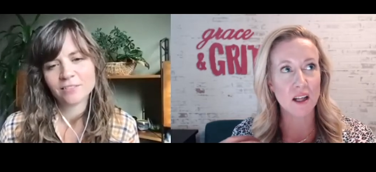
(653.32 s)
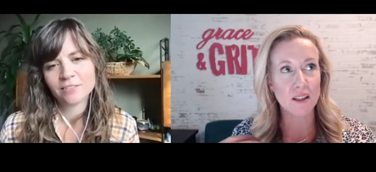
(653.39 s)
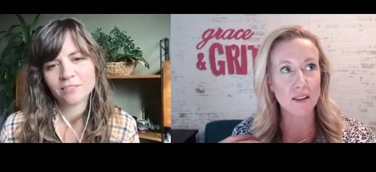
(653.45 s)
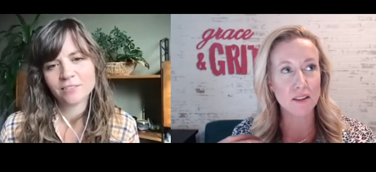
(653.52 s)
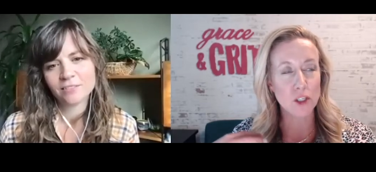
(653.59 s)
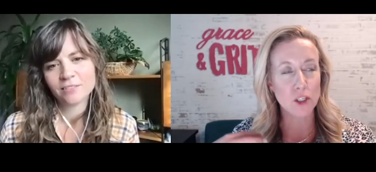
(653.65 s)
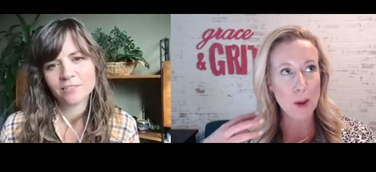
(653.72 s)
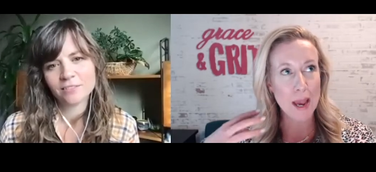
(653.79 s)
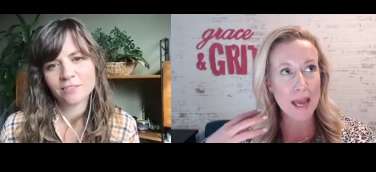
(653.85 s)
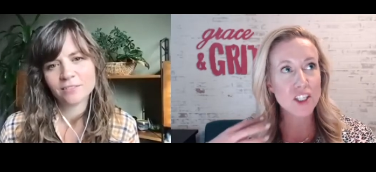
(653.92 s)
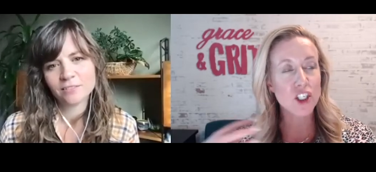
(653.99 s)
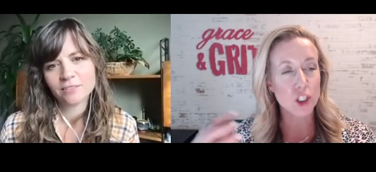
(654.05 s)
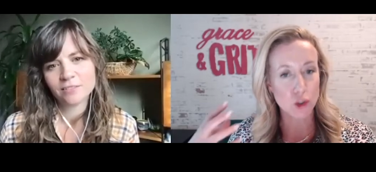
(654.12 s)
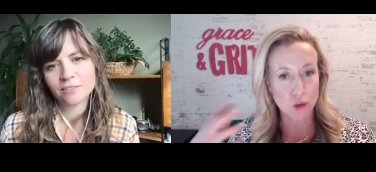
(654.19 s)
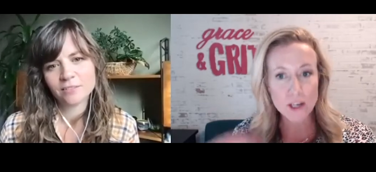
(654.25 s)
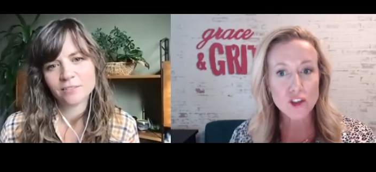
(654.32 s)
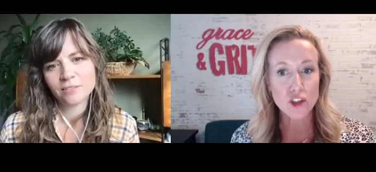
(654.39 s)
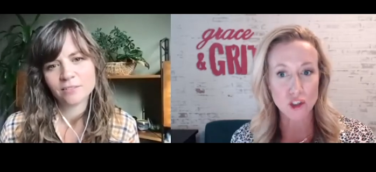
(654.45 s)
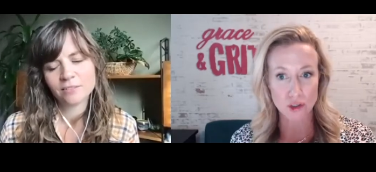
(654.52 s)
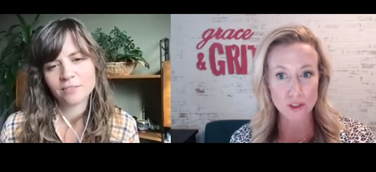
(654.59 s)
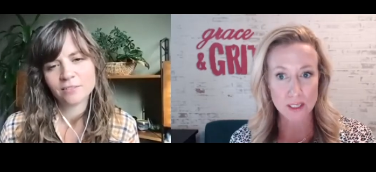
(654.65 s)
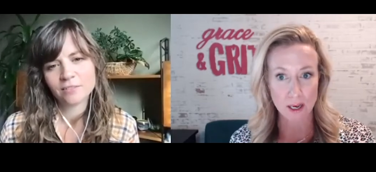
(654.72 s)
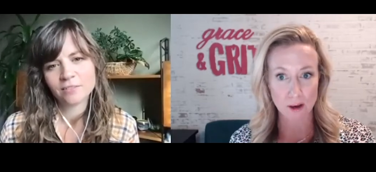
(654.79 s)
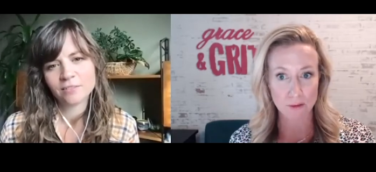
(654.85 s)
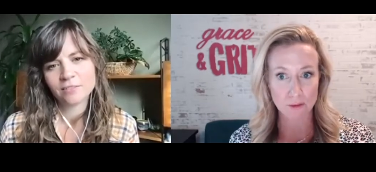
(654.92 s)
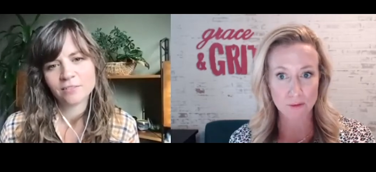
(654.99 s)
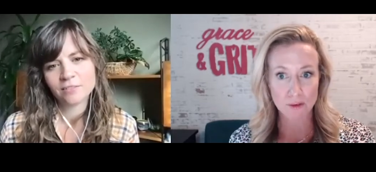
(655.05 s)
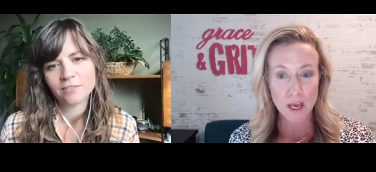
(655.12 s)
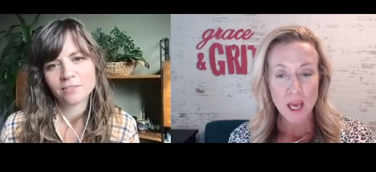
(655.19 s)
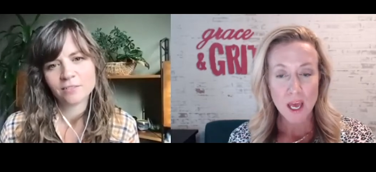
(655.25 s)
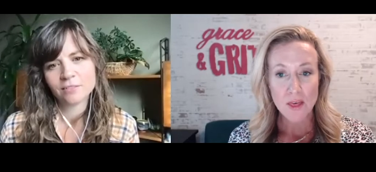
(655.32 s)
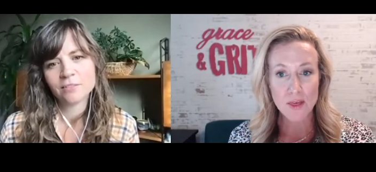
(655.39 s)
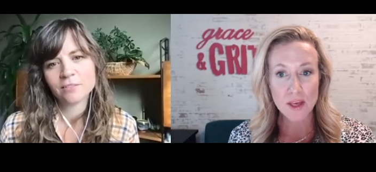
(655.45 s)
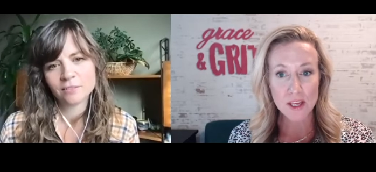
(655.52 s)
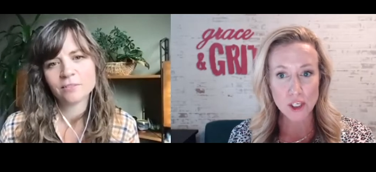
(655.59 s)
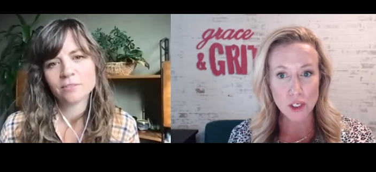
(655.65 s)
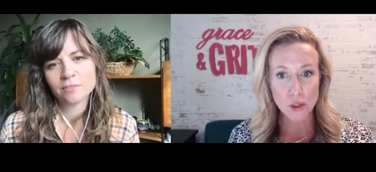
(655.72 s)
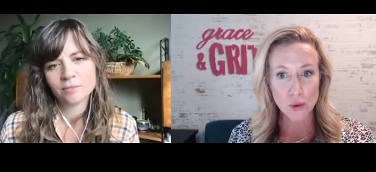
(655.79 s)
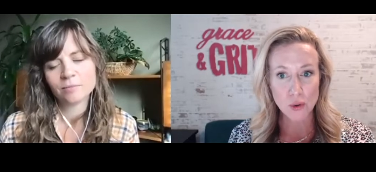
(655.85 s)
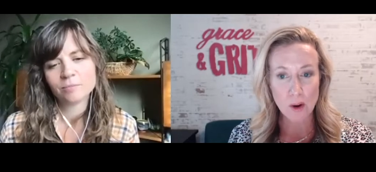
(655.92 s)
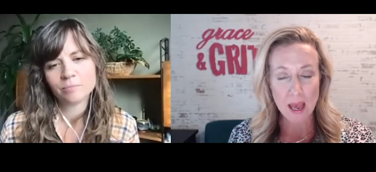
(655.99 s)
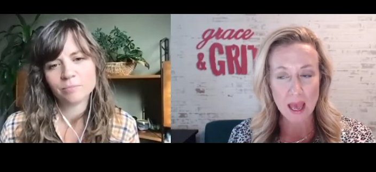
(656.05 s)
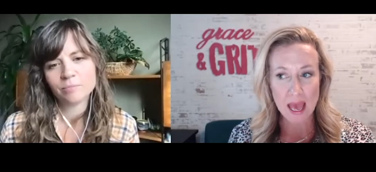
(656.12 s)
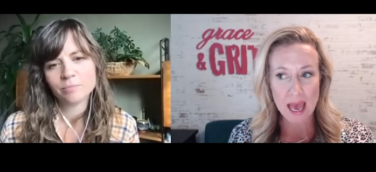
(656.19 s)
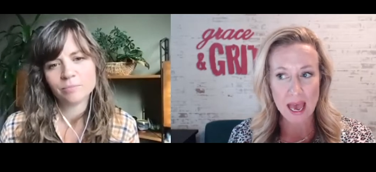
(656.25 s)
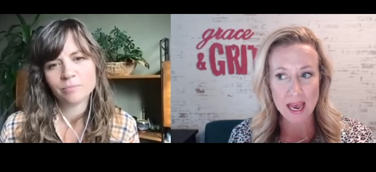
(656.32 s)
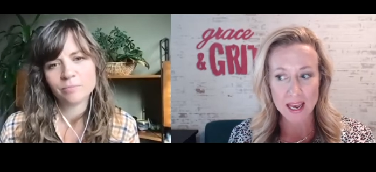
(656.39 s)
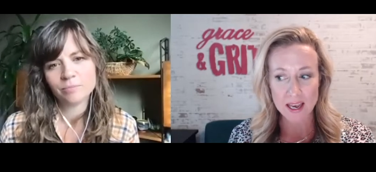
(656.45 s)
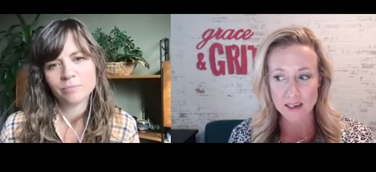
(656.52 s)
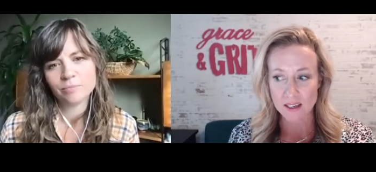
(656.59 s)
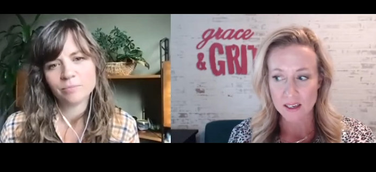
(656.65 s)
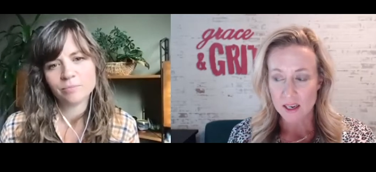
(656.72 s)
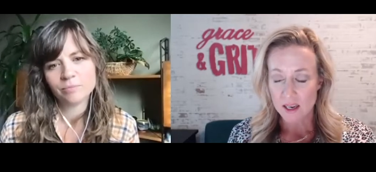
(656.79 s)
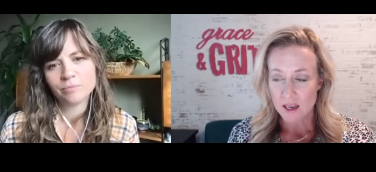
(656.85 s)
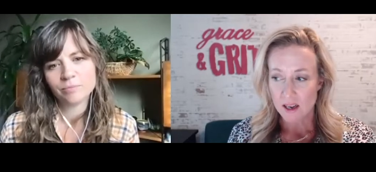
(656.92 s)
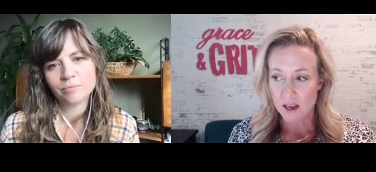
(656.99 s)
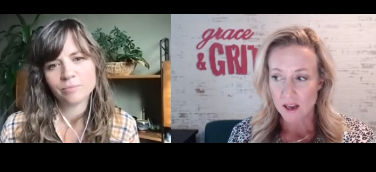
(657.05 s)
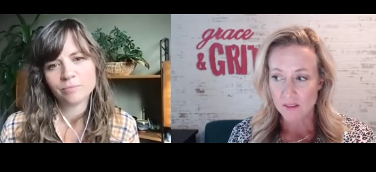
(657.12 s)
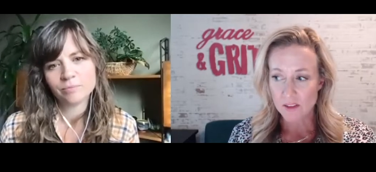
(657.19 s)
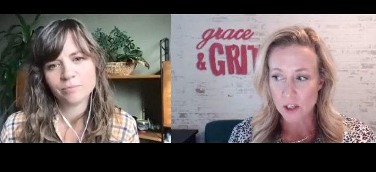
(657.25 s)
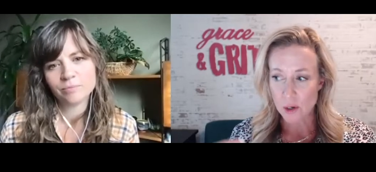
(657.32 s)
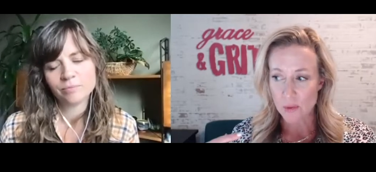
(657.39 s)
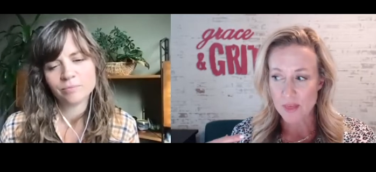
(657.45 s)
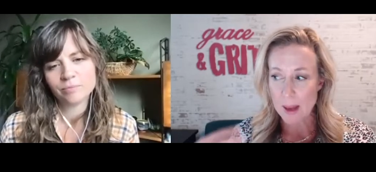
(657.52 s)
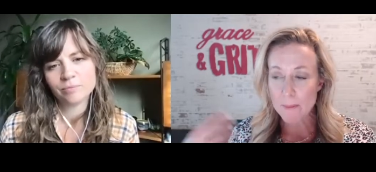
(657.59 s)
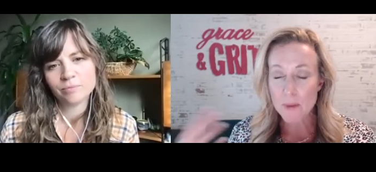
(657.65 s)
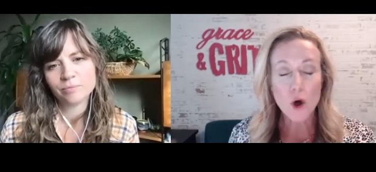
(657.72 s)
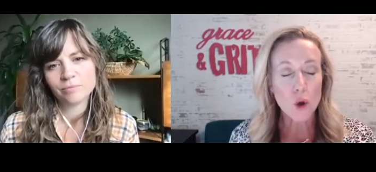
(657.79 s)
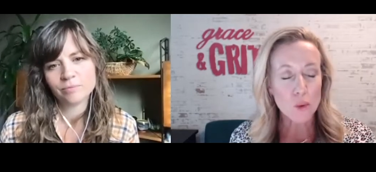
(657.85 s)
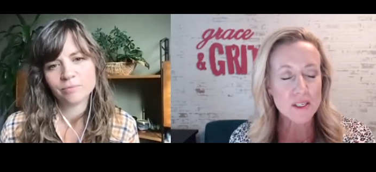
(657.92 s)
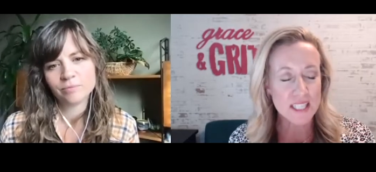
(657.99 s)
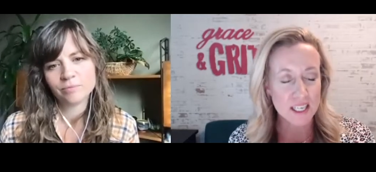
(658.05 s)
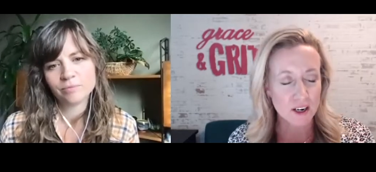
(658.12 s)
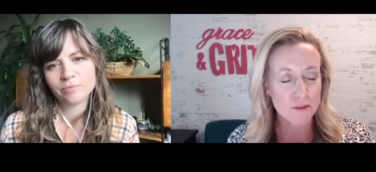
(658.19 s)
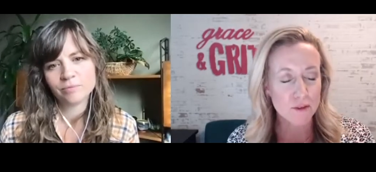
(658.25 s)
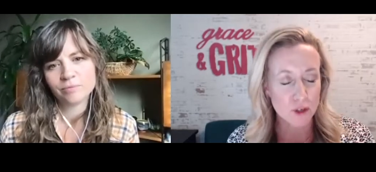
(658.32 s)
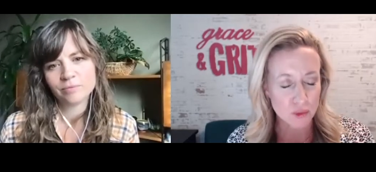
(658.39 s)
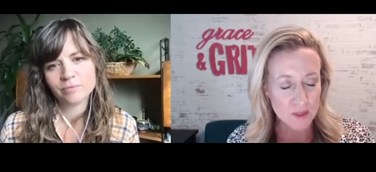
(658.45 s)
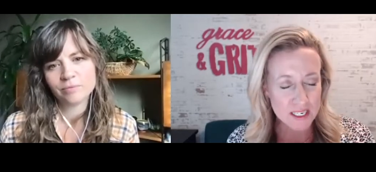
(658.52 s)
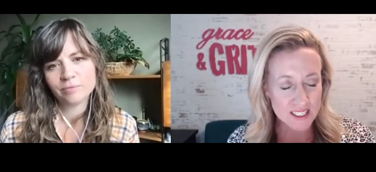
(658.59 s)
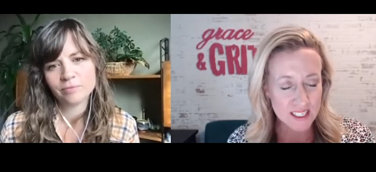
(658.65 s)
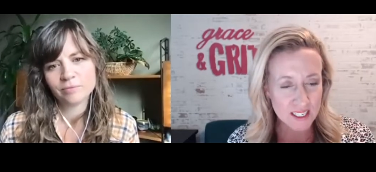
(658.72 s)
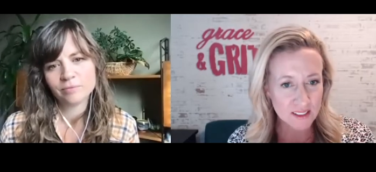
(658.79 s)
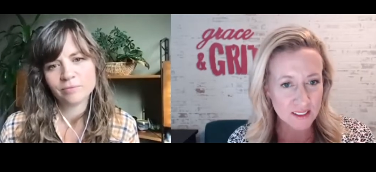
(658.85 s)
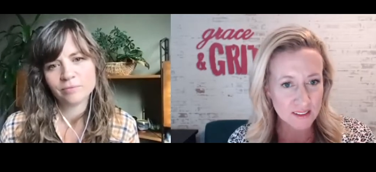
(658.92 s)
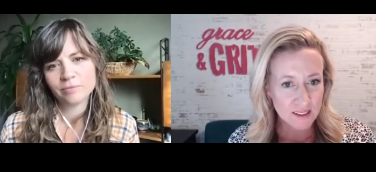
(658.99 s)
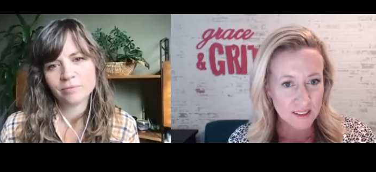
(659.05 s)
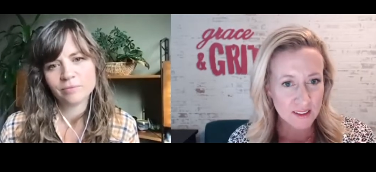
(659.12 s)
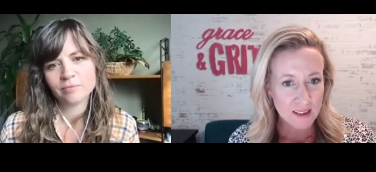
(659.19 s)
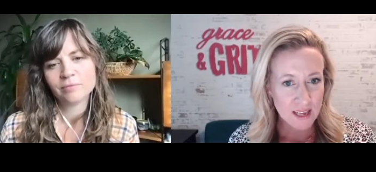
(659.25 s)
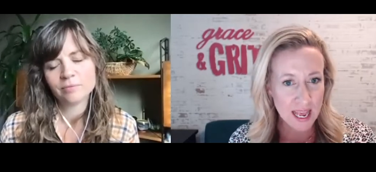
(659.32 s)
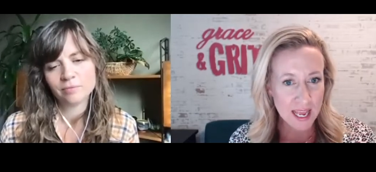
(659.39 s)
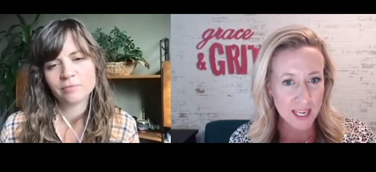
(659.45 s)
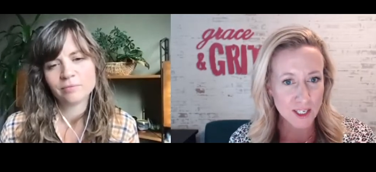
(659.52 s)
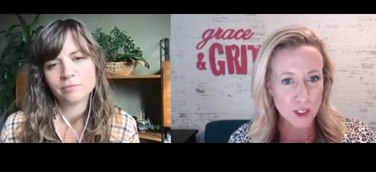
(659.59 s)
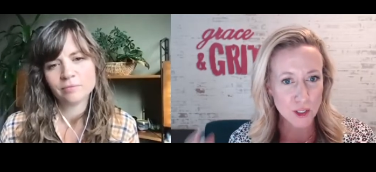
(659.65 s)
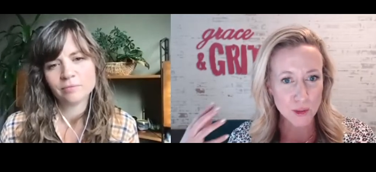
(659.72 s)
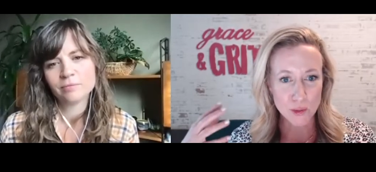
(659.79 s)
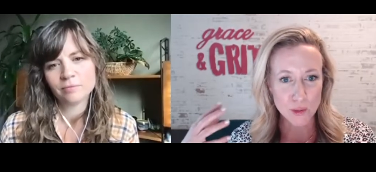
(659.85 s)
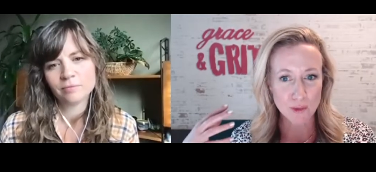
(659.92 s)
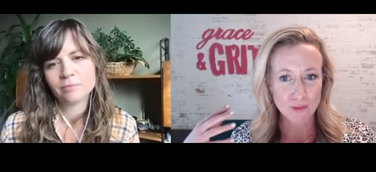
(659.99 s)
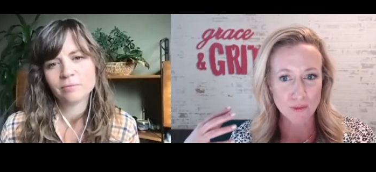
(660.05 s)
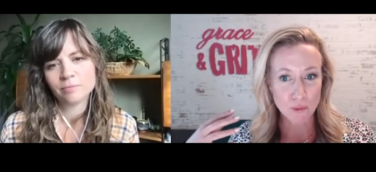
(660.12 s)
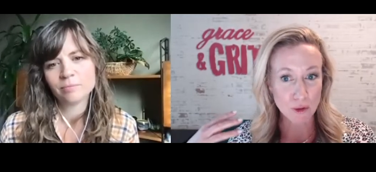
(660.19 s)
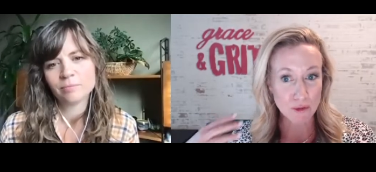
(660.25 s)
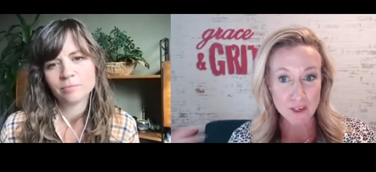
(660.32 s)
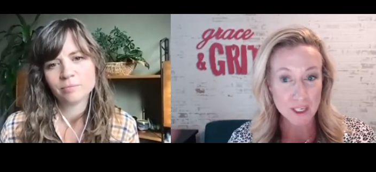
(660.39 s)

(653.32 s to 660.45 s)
Speaker 1: uh, you had to trust yourself that you had you know that pull was there for a reason and you would